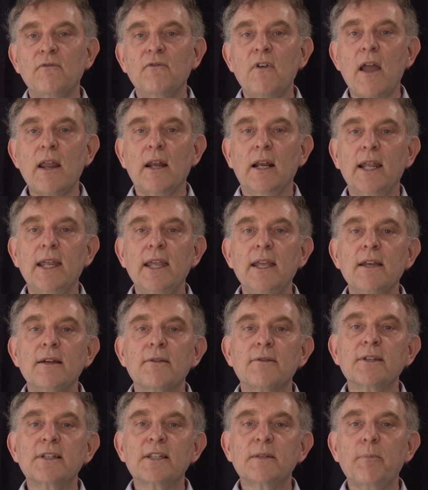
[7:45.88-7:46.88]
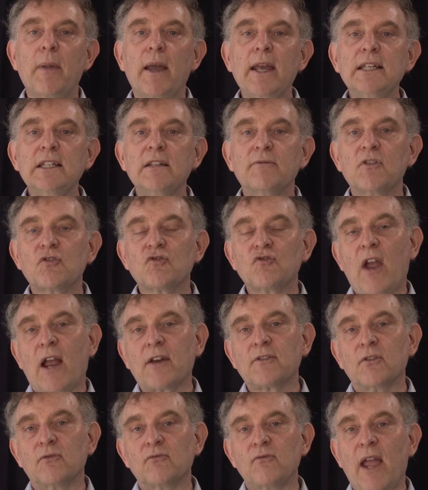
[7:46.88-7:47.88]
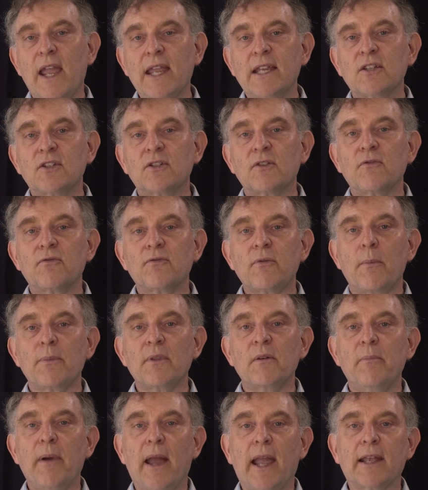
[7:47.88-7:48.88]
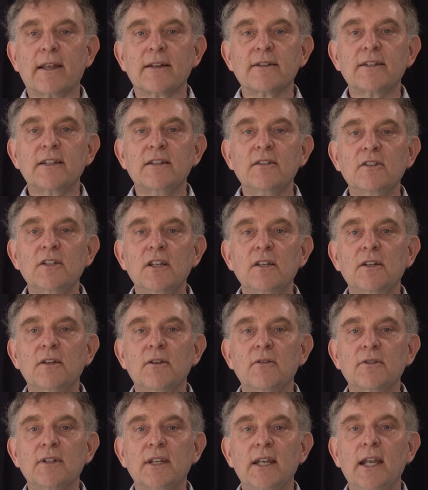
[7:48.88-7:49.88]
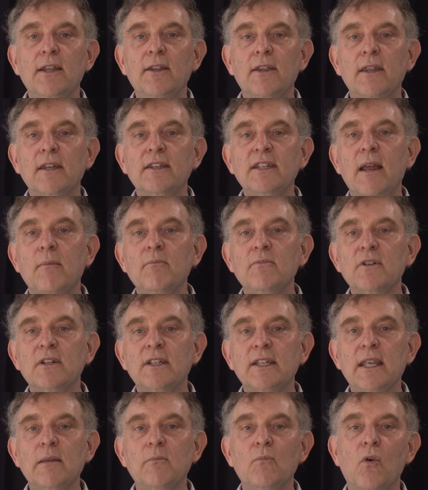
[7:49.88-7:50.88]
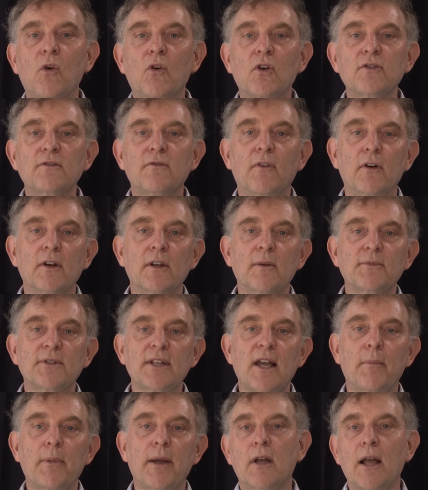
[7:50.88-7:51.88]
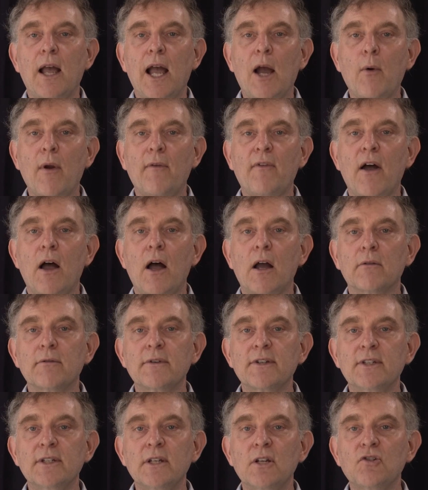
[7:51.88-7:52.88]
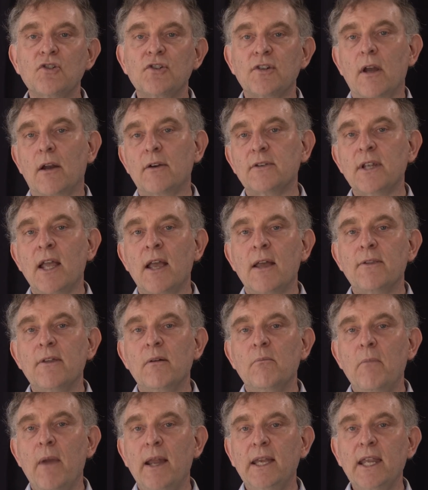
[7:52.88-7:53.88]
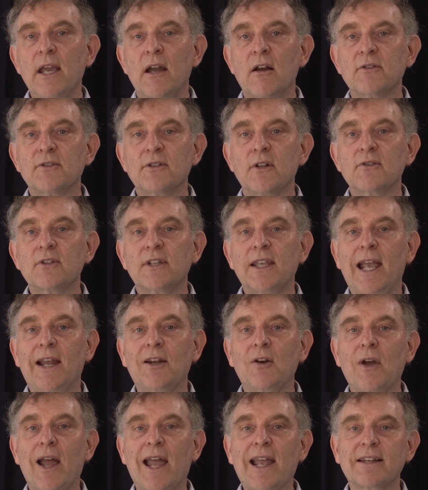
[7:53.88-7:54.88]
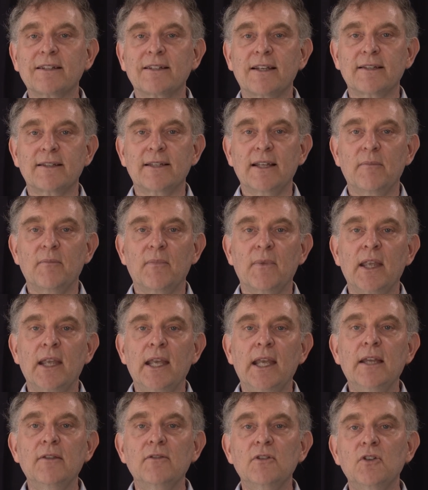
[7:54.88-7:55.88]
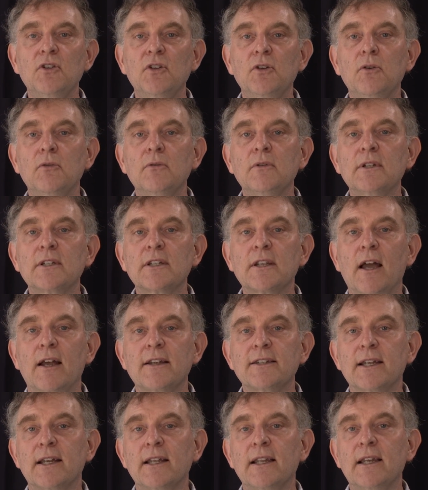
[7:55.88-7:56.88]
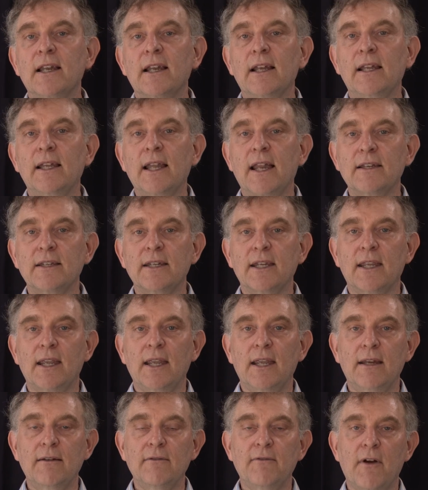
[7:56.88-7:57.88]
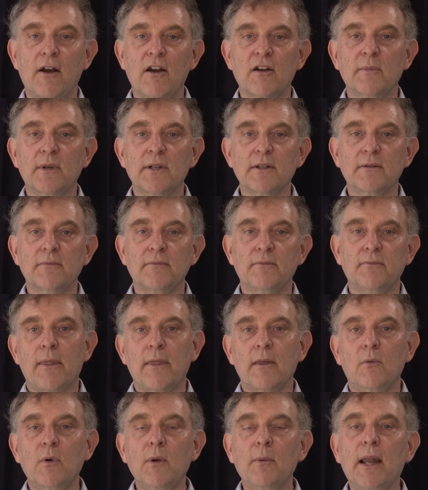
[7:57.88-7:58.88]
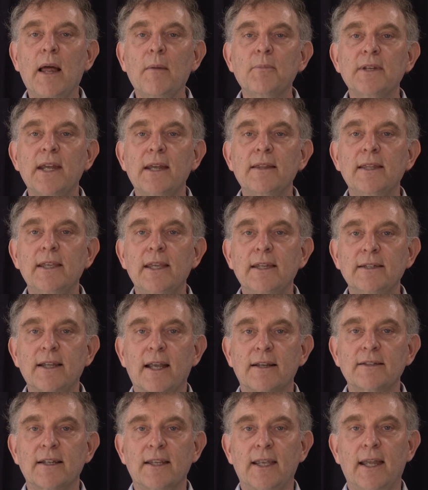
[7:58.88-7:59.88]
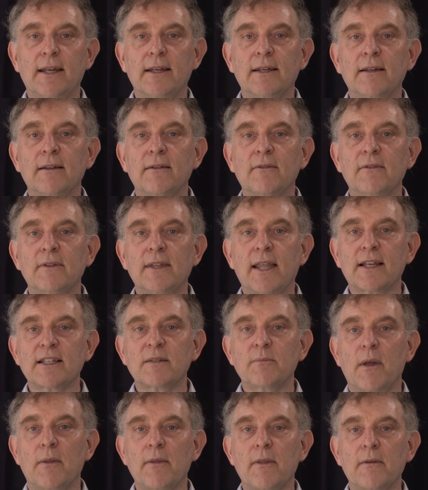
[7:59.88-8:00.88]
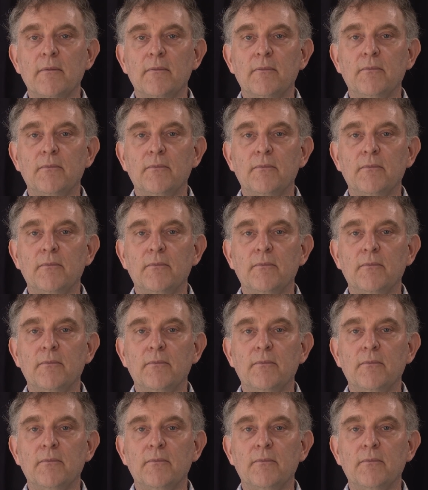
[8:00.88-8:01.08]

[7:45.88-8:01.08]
Finally, the spate of attractor rates from the banks continues in an attempt to keep mortgage volumes up. However, our research shows that many households cannot access them in the new, tighter lending environment. We will update the index again next month.